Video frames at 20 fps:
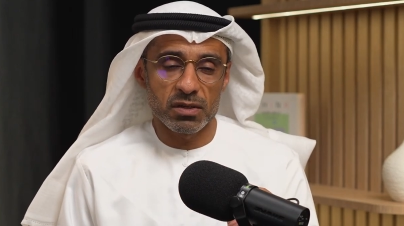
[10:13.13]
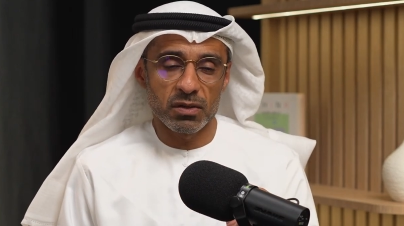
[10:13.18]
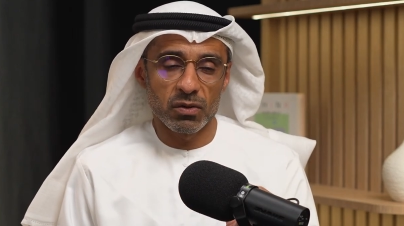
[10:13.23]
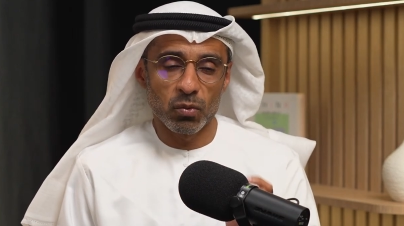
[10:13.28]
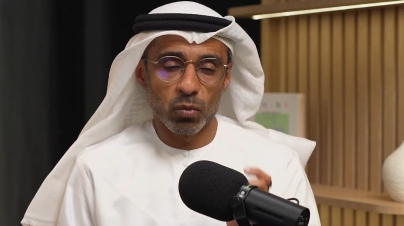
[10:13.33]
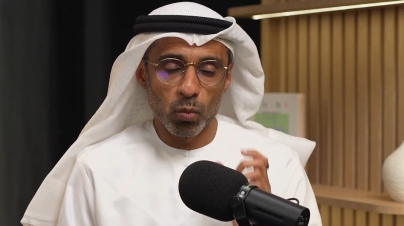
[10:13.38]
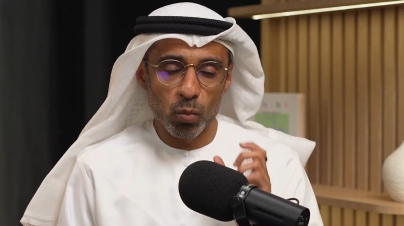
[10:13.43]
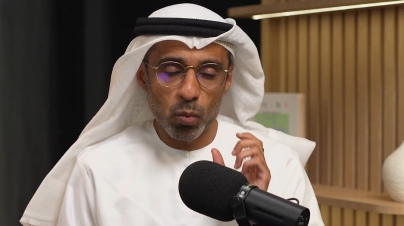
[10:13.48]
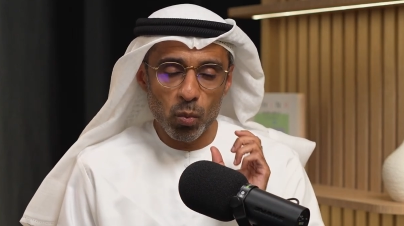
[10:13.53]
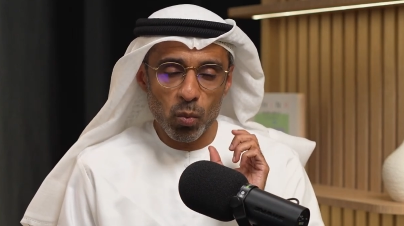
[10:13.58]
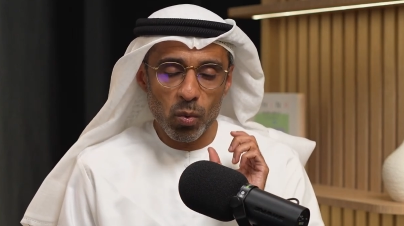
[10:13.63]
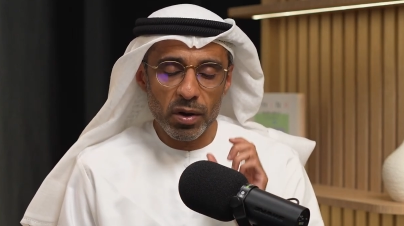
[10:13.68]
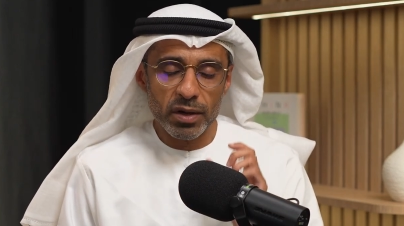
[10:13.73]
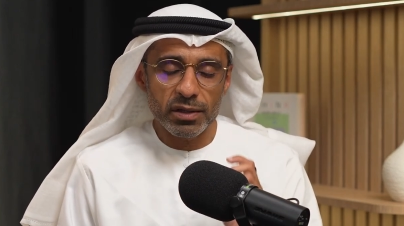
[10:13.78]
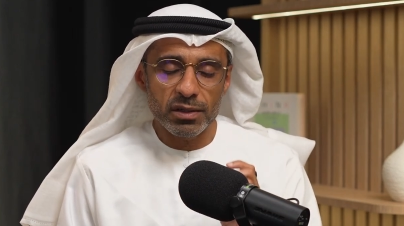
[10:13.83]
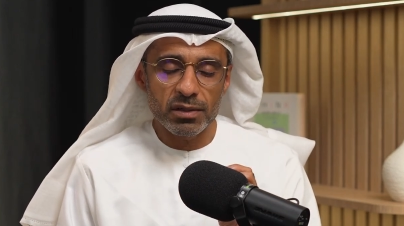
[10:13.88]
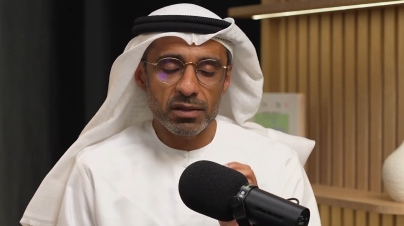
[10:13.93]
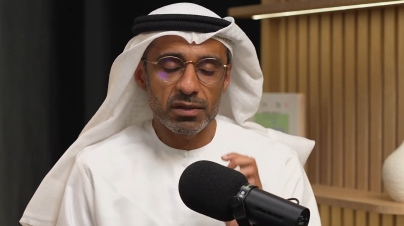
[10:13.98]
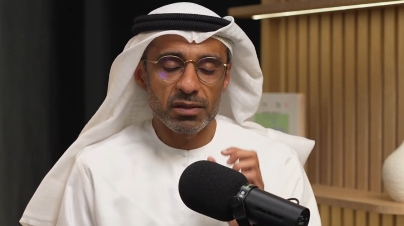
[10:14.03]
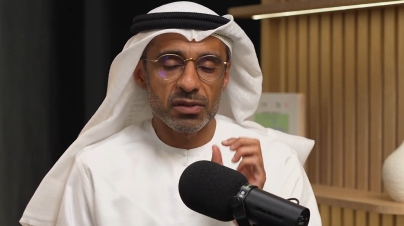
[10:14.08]

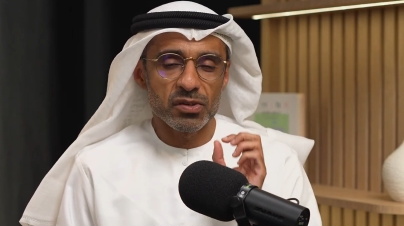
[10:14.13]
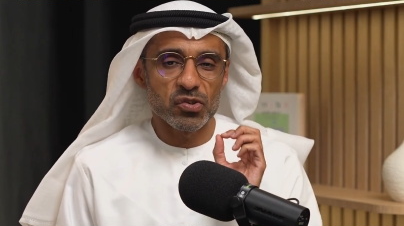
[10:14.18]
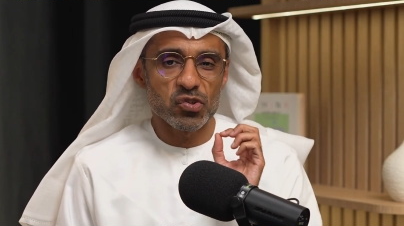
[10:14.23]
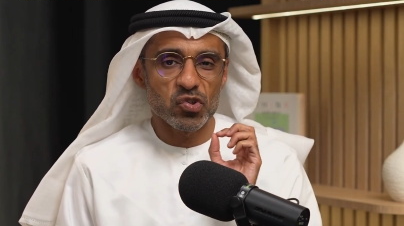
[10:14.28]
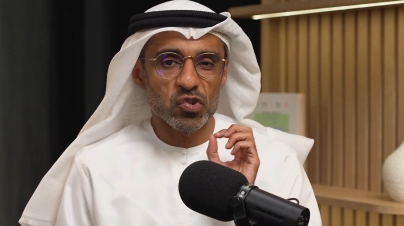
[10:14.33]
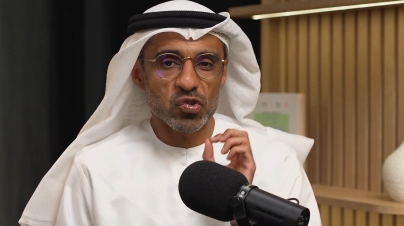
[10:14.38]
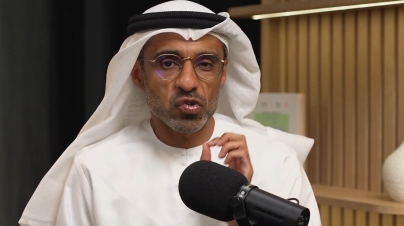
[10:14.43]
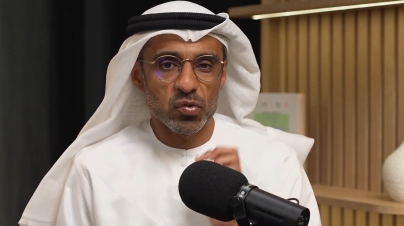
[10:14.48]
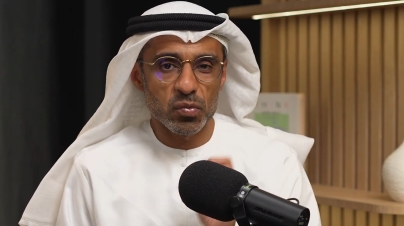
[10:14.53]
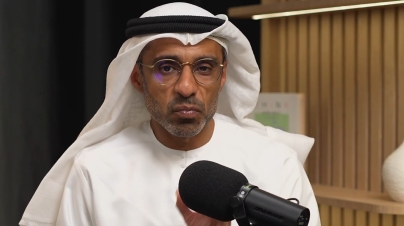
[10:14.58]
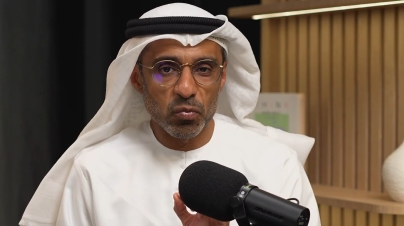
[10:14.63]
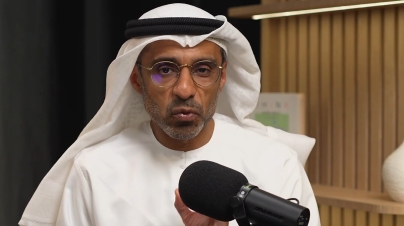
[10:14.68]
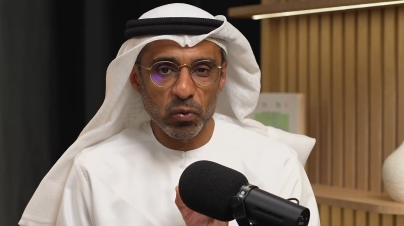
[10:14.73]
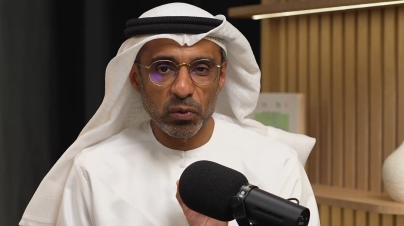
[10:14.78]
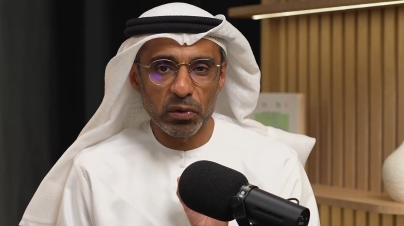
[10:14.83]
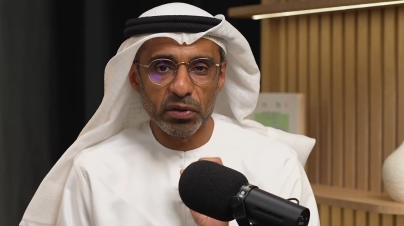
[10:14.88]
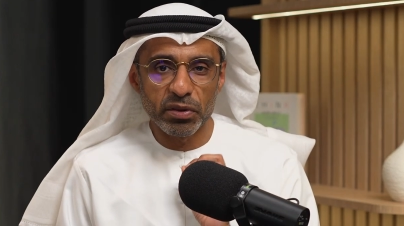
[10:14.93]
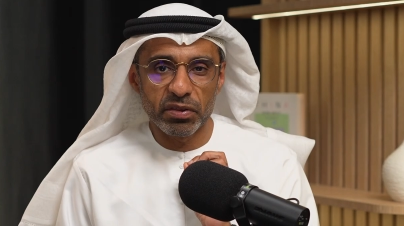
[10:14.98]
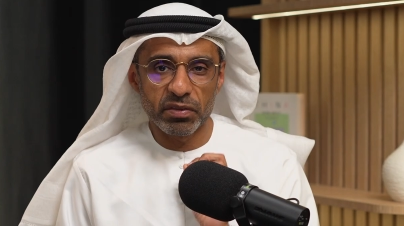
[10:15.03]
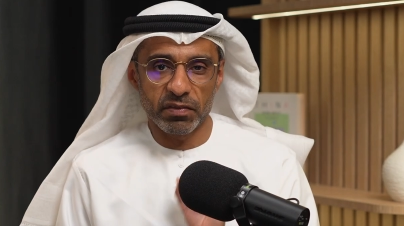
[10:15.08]
one
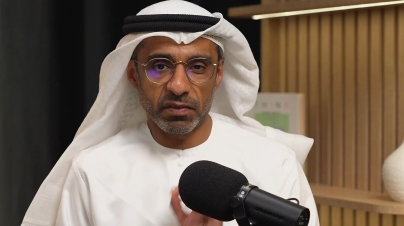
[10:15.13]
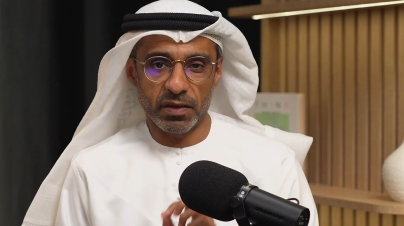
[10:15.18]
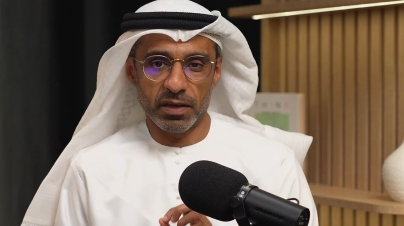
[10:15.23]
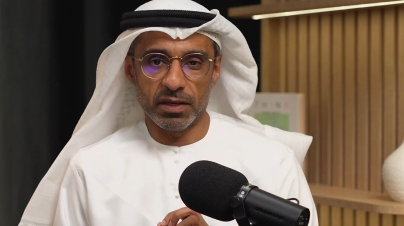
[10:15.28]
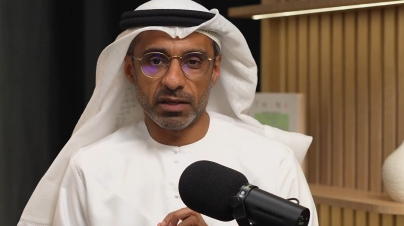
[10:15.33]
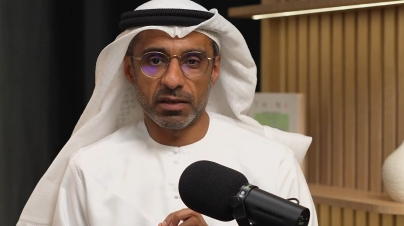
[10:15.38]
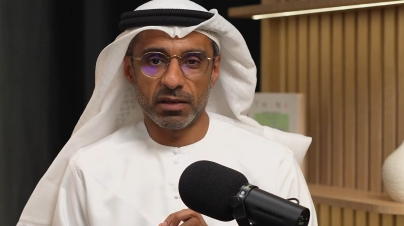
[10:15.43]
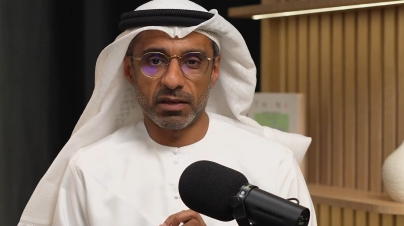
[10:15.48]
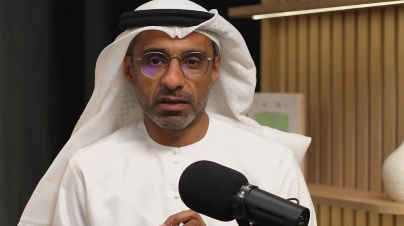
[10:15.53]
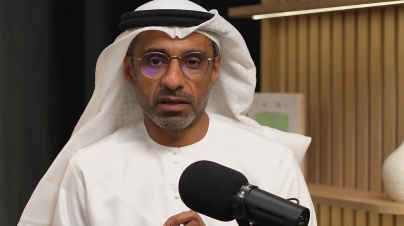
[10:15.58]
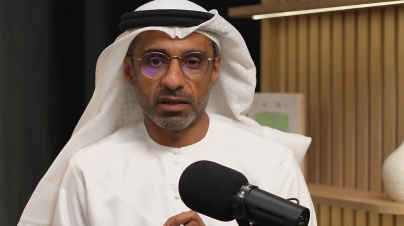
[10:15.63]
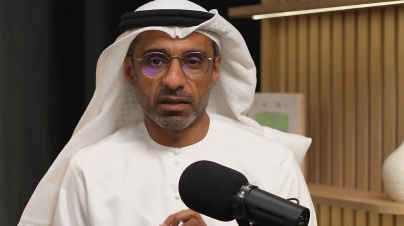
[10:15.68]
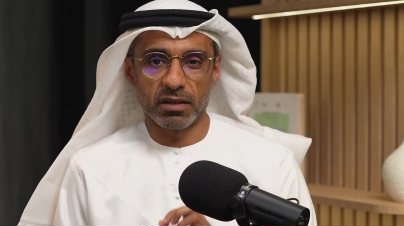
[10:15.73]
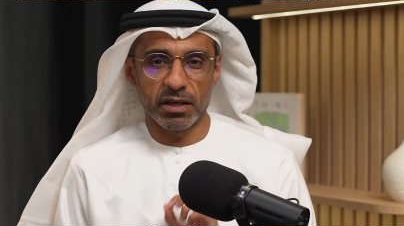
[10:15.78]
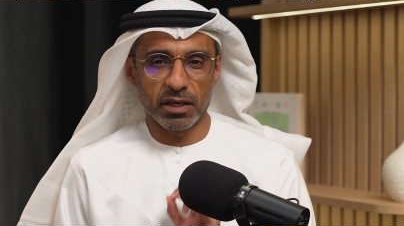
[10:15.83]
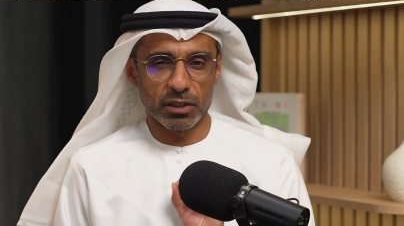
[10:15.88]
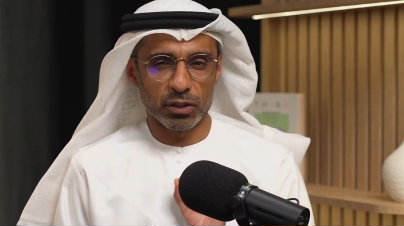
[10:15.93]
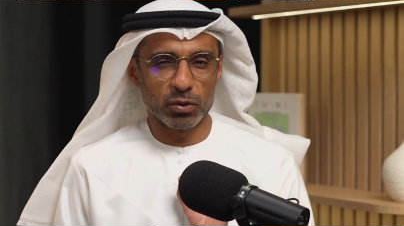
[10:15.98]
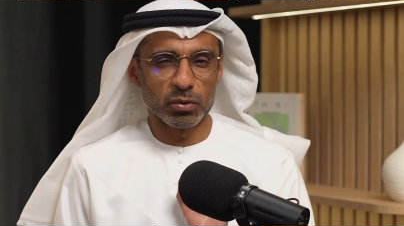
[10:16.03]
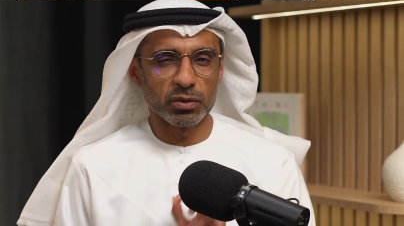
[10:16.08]
small thing
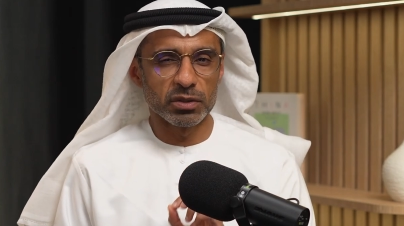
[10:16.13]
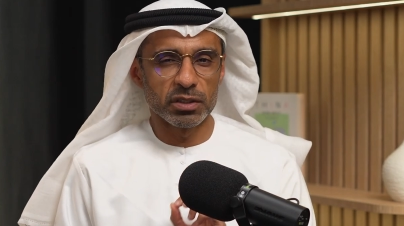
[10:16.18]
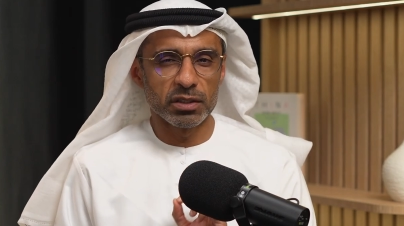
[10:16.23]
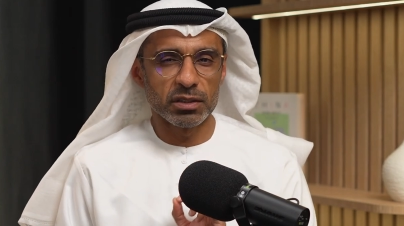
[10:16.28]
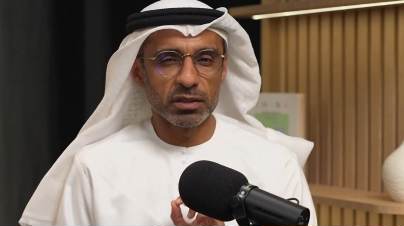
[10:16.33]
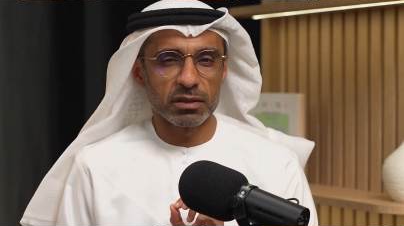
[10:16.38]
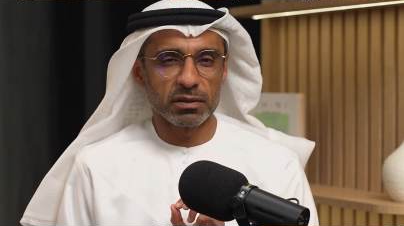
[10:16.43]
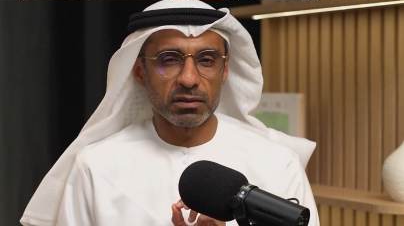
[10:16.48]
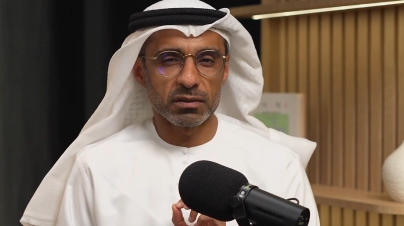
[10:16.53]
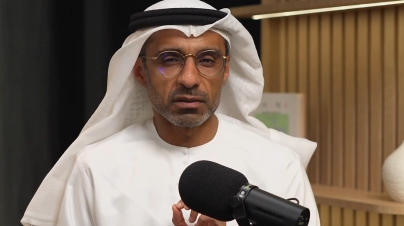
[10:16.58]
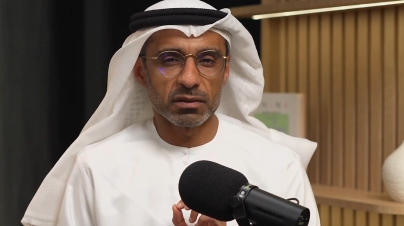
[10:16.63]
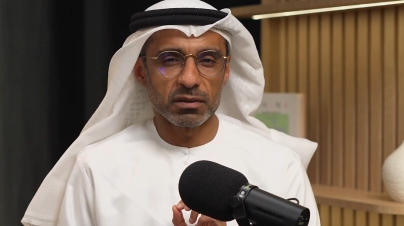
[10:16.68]
that you did,